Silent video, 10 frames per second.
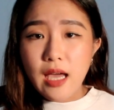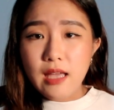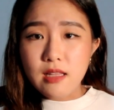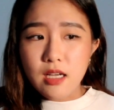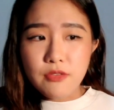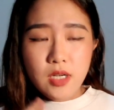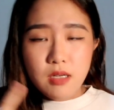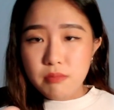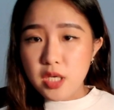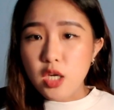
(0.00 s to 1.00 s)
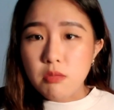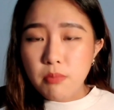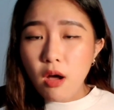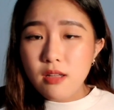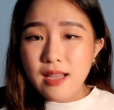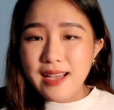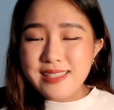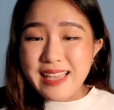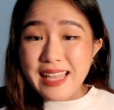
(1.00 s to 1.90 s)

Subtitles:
I love being on podcasts,